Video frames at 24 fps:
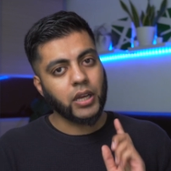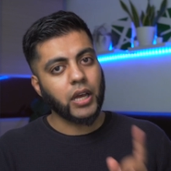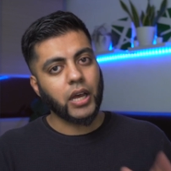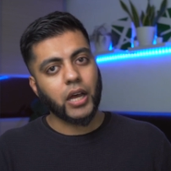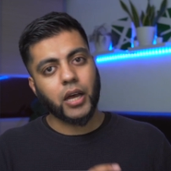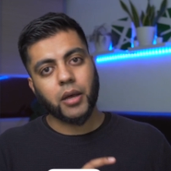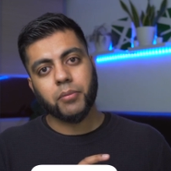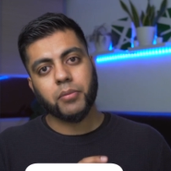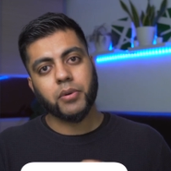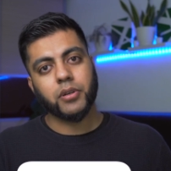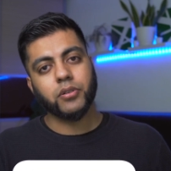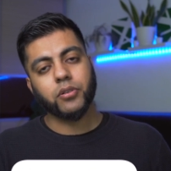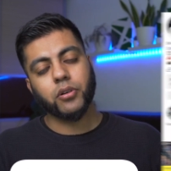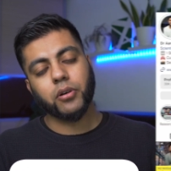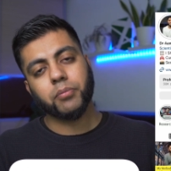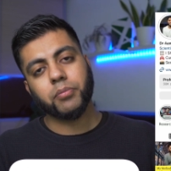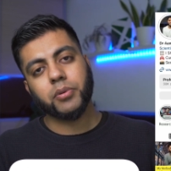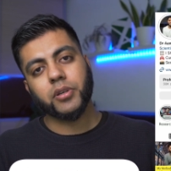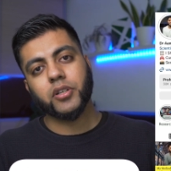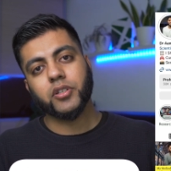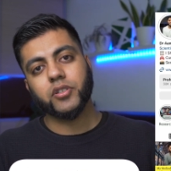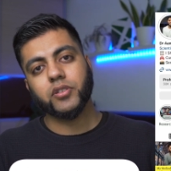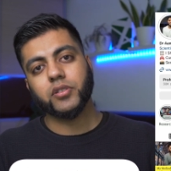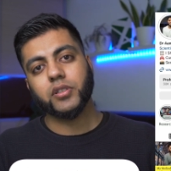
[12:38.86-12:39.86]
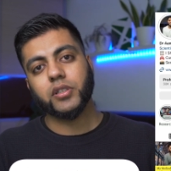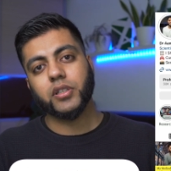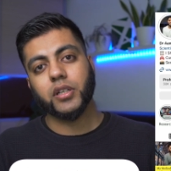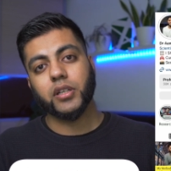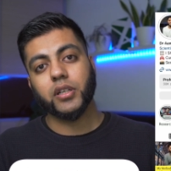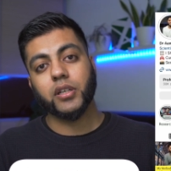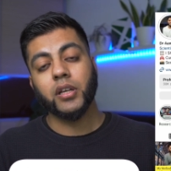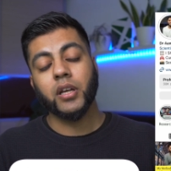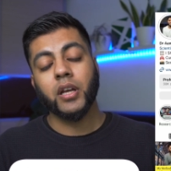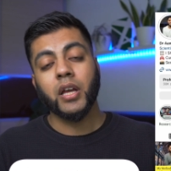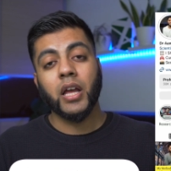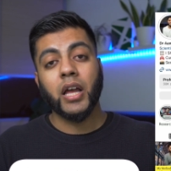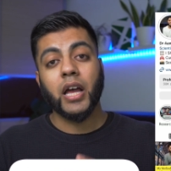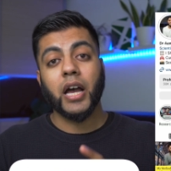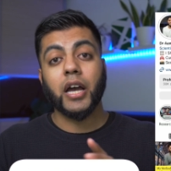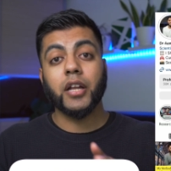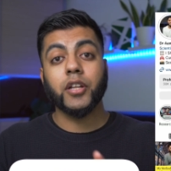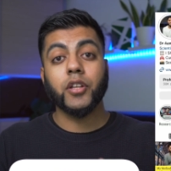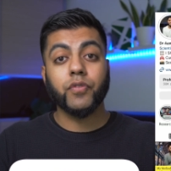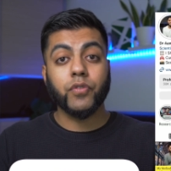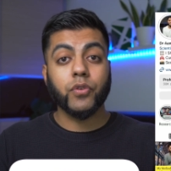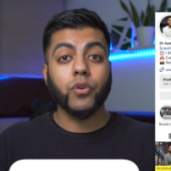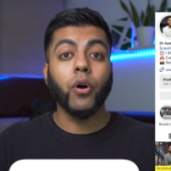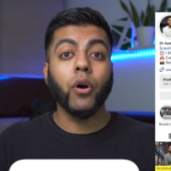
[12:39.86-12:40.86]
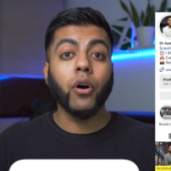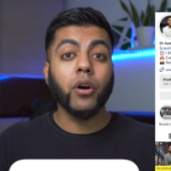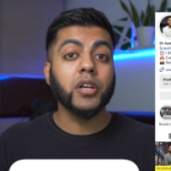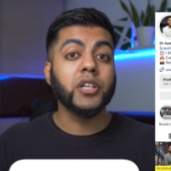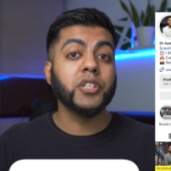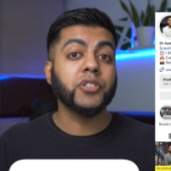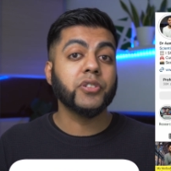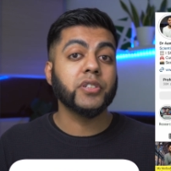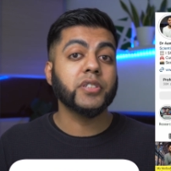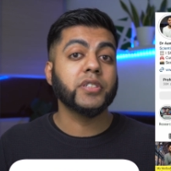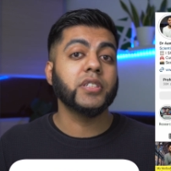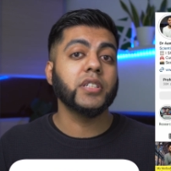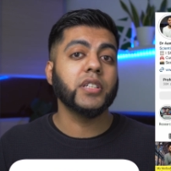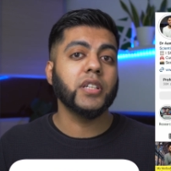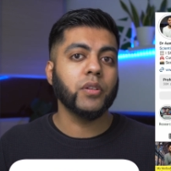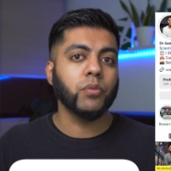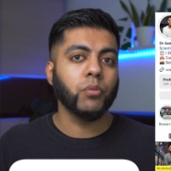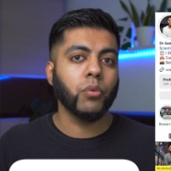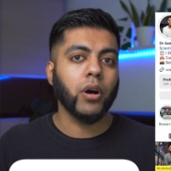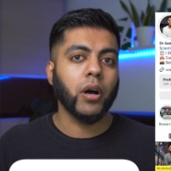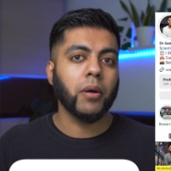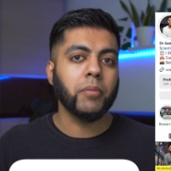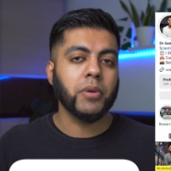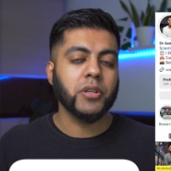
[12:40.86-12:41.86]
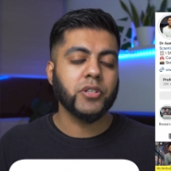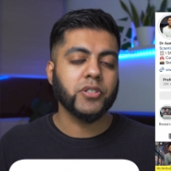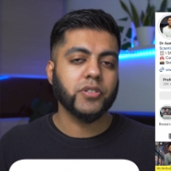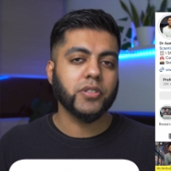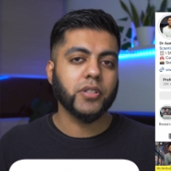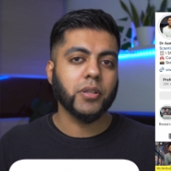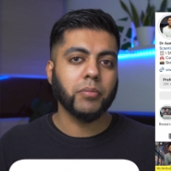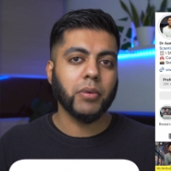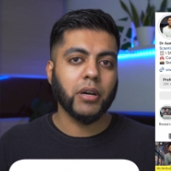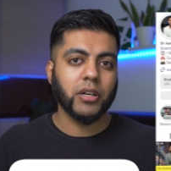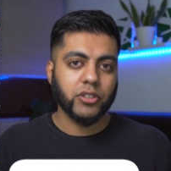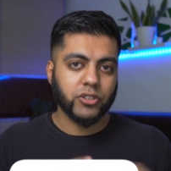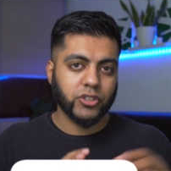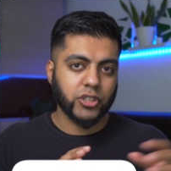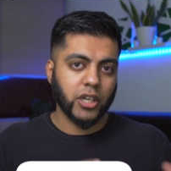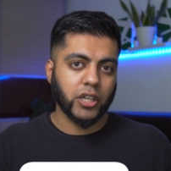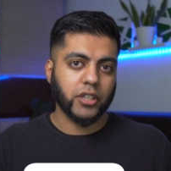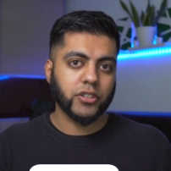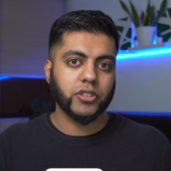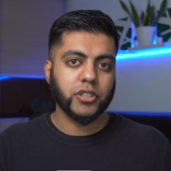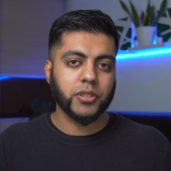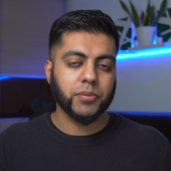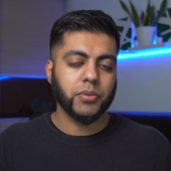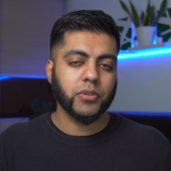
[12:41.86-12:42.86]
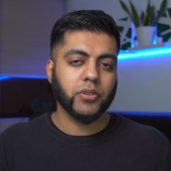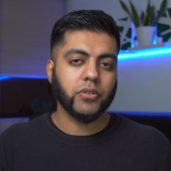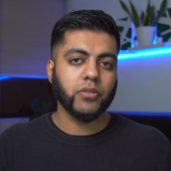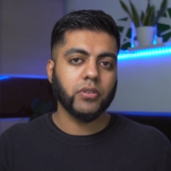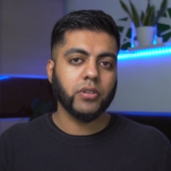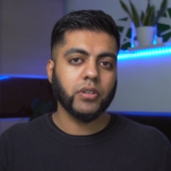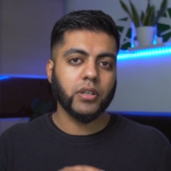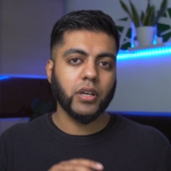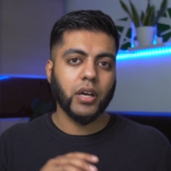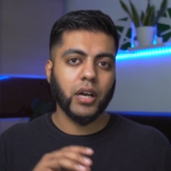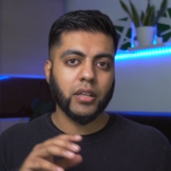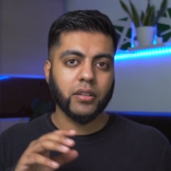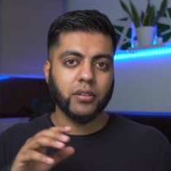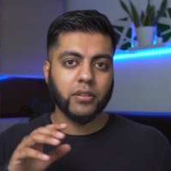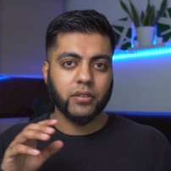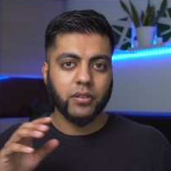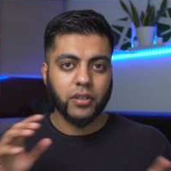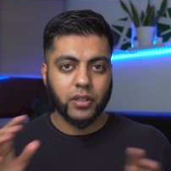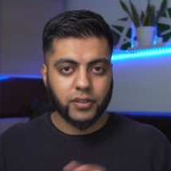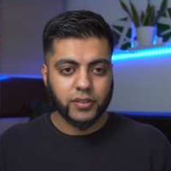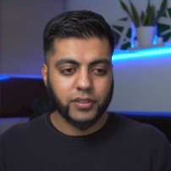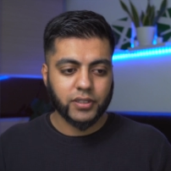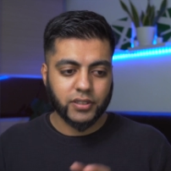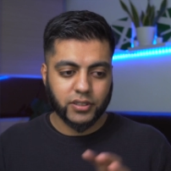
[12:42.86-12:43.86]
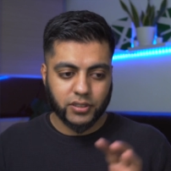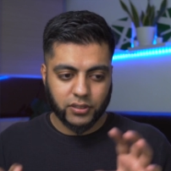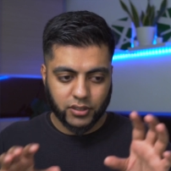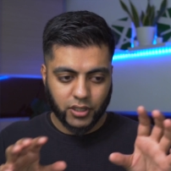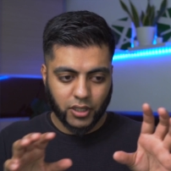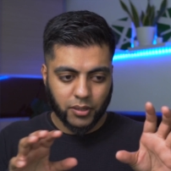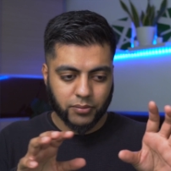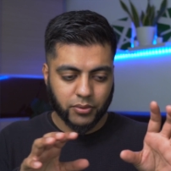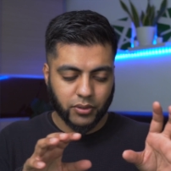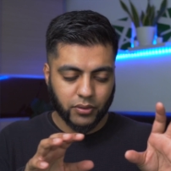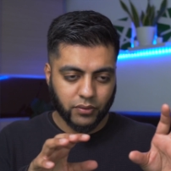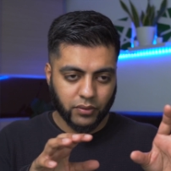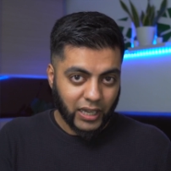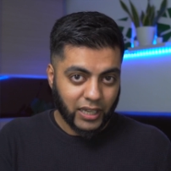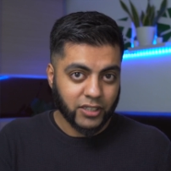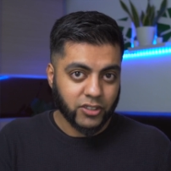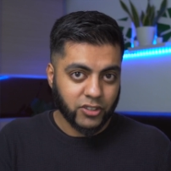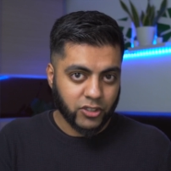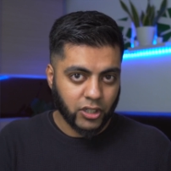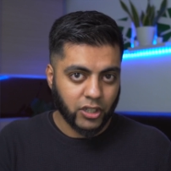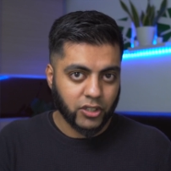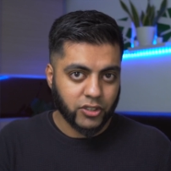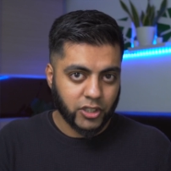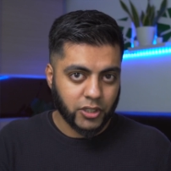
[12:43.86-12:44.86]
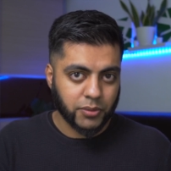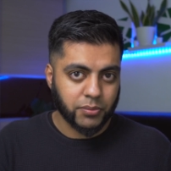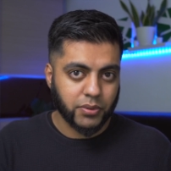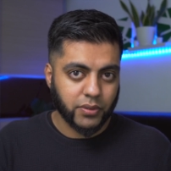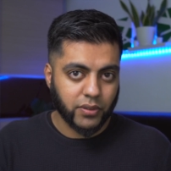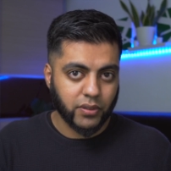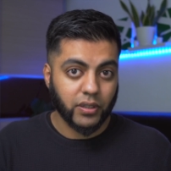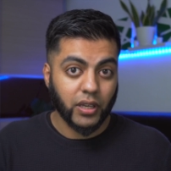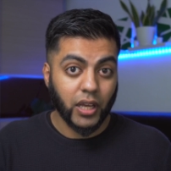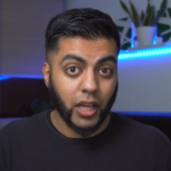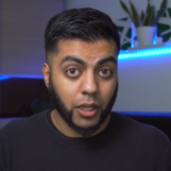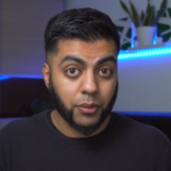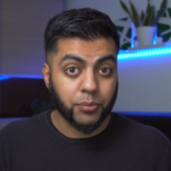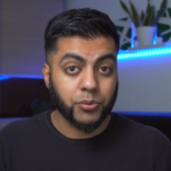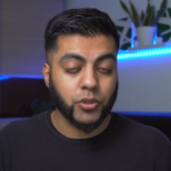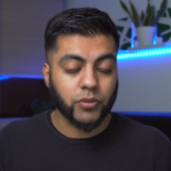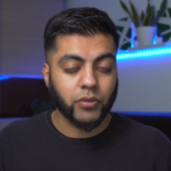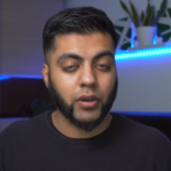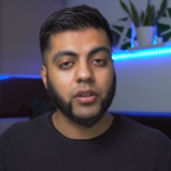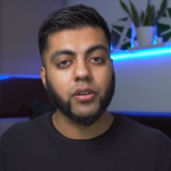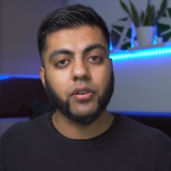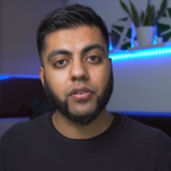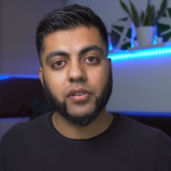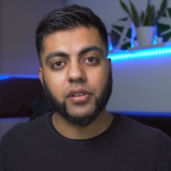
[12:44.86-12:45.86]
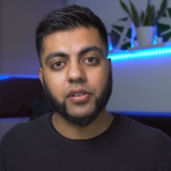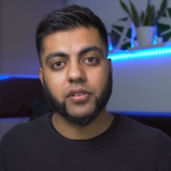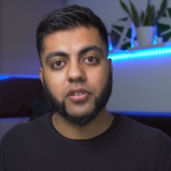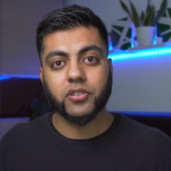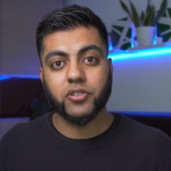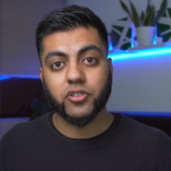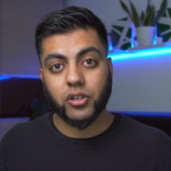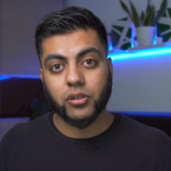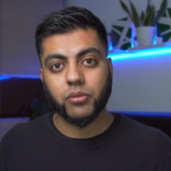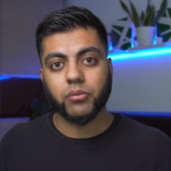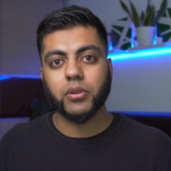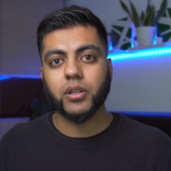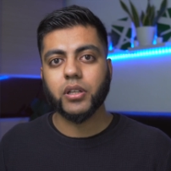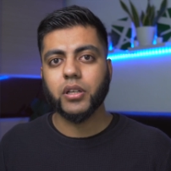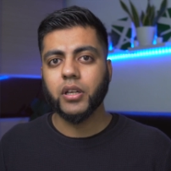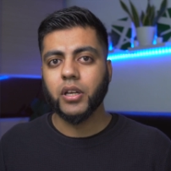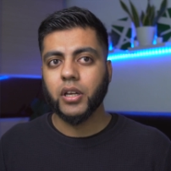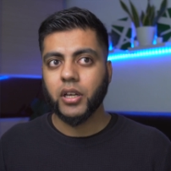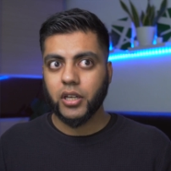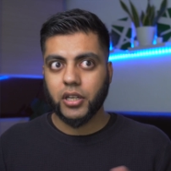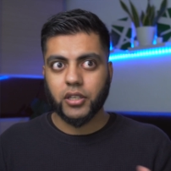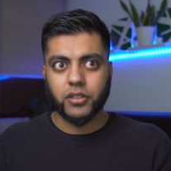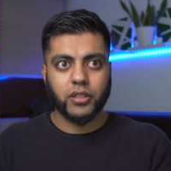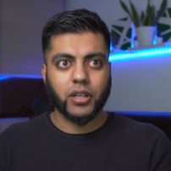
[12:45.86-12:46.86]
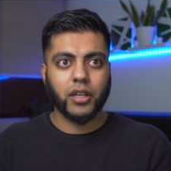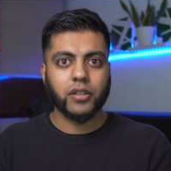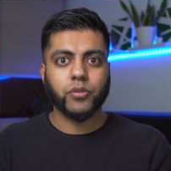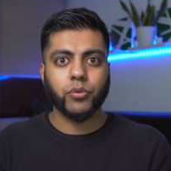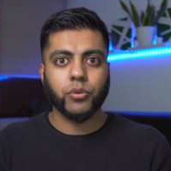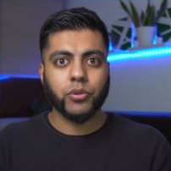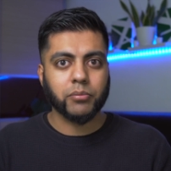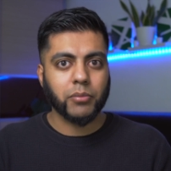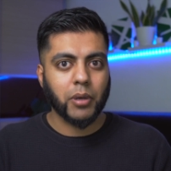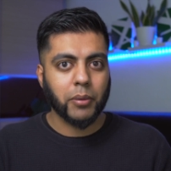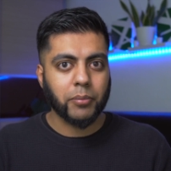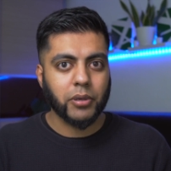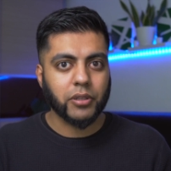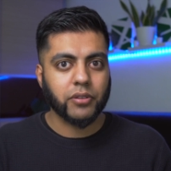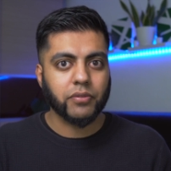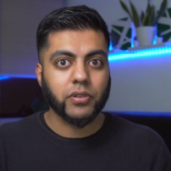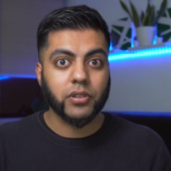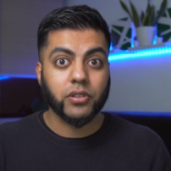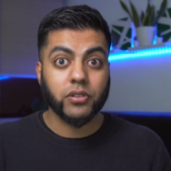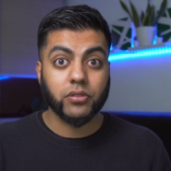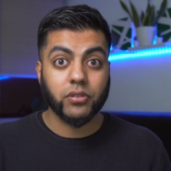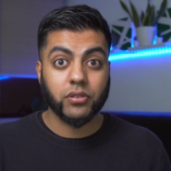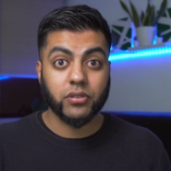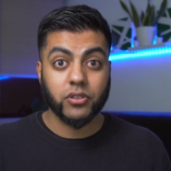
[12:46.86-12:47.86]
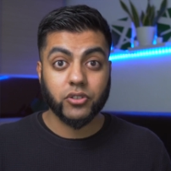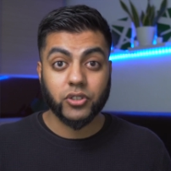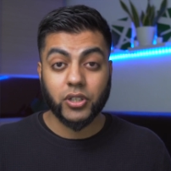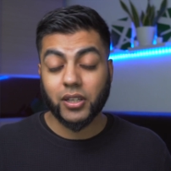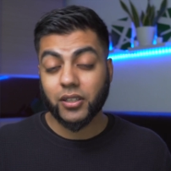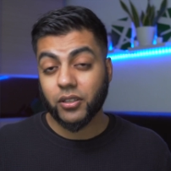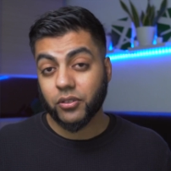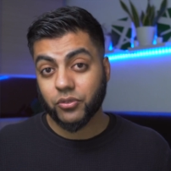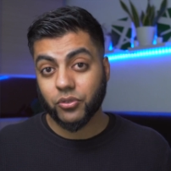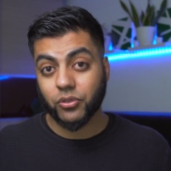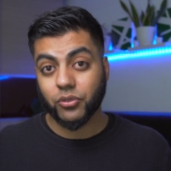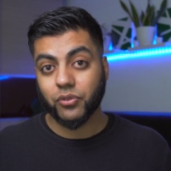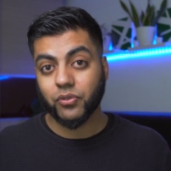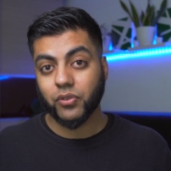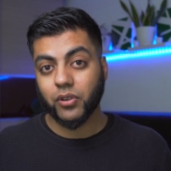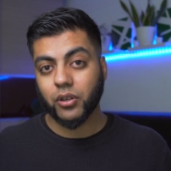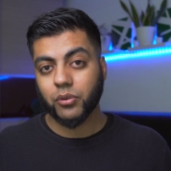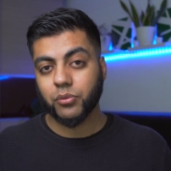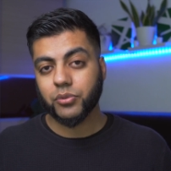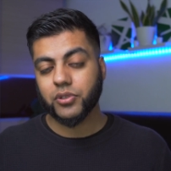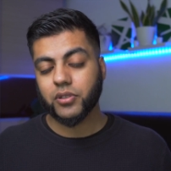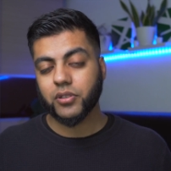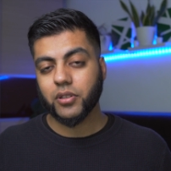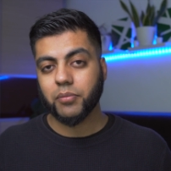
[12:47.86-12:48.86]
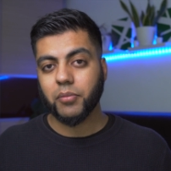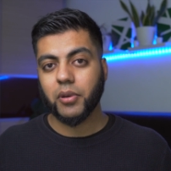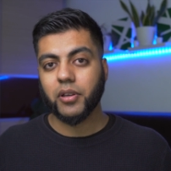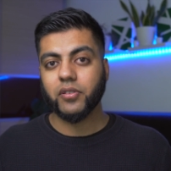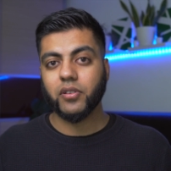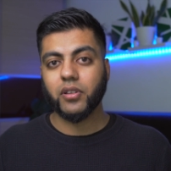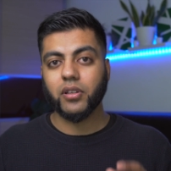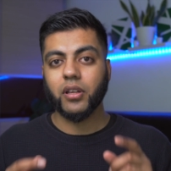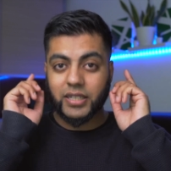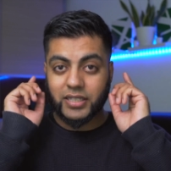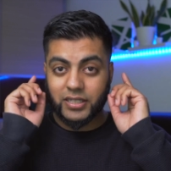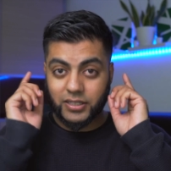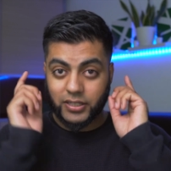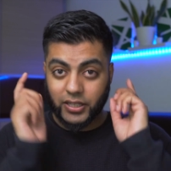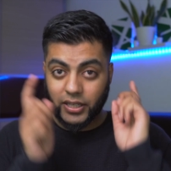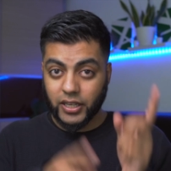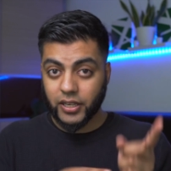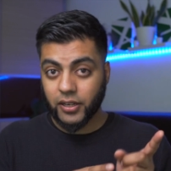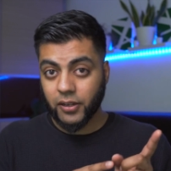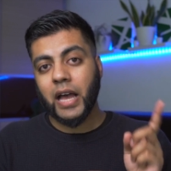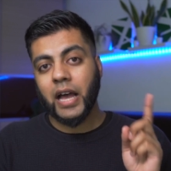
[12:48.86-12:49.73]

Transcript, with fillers: PhD here. And if you are interested in what I mentioned about ChatGPT and thesis in terms of can ChatGPT help you write your thesis generally, it's actually one of my best videos on the channel so far, which is amazing. It is here.